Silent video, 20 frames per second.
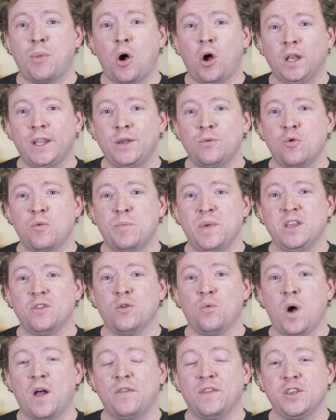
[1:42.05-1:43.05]
Polly will be
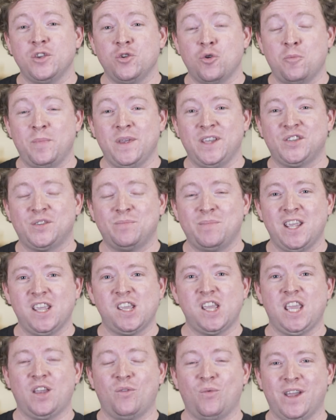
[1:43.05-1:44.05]
the one that you'll be
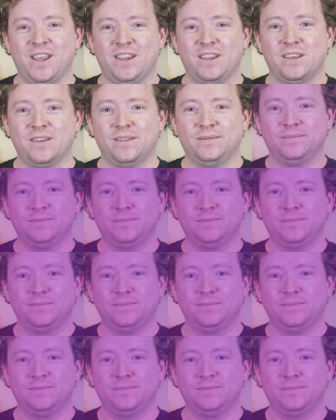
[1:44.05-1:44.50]
speaking with.